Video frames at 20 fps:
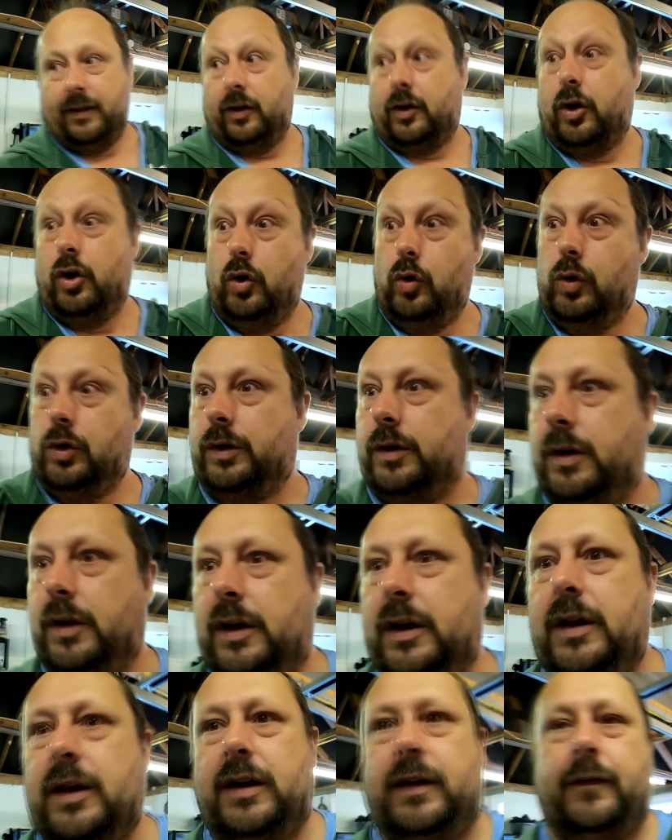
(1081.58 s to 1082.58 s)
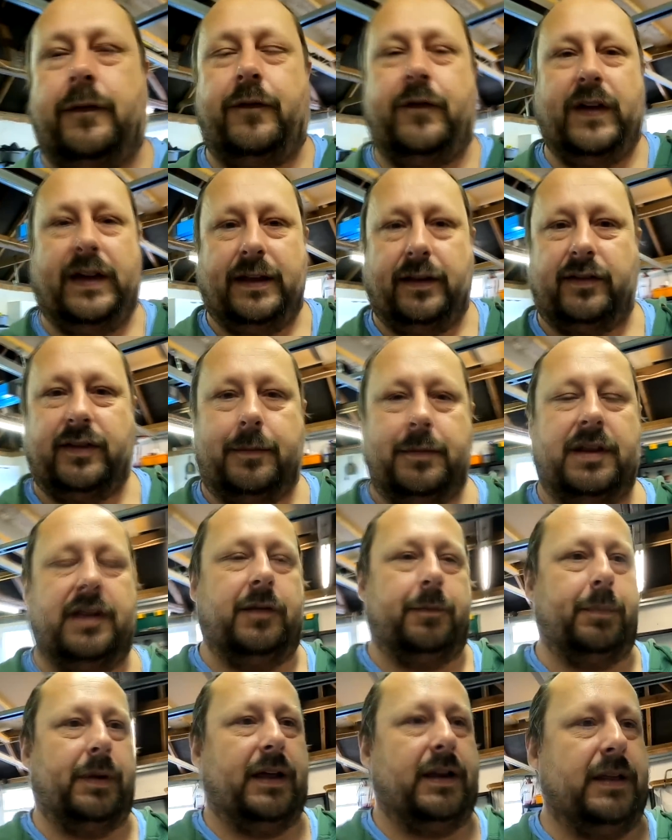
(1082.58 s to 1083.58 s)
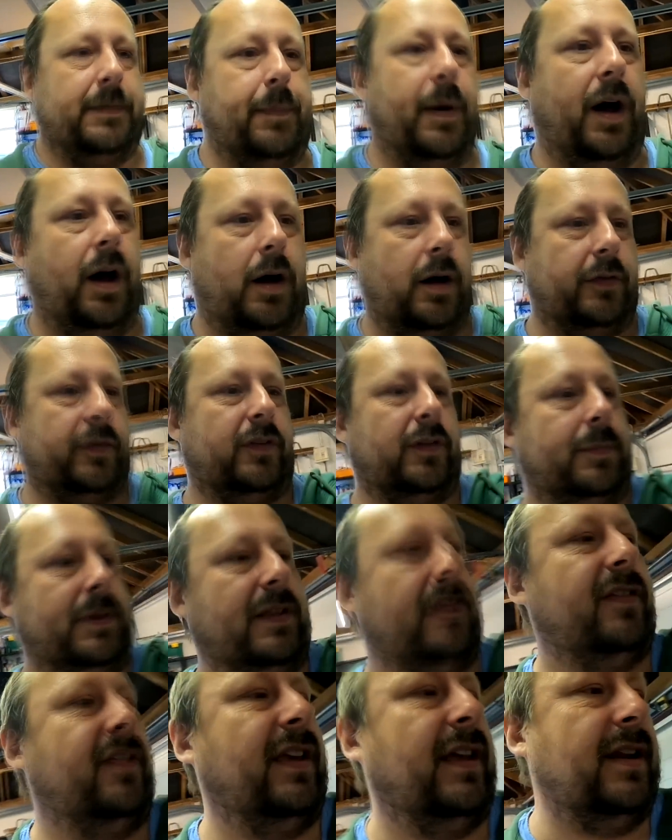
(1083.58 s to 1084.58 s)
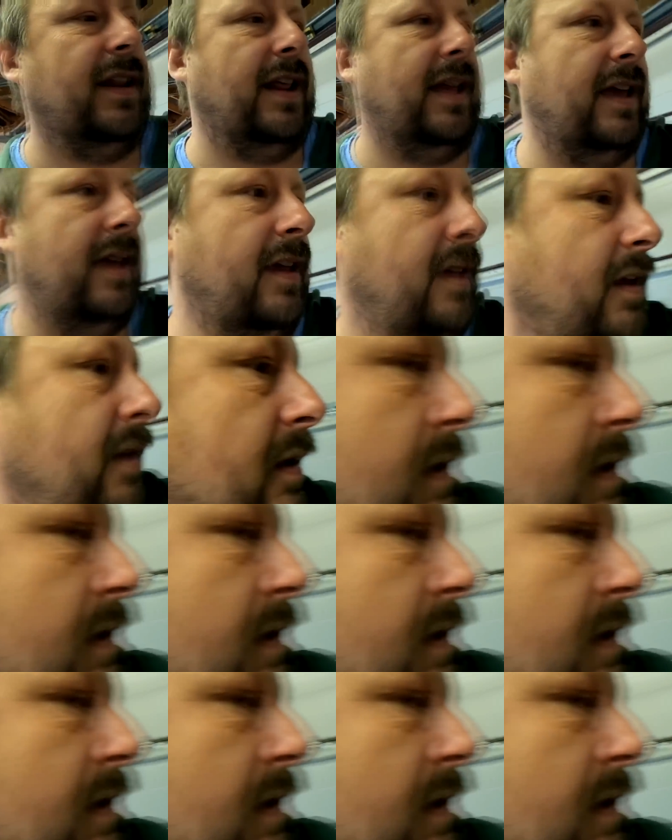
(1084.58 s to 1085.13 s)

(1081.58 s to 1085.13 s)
out the coolant and fitting some of these bloody parts that have been sitting there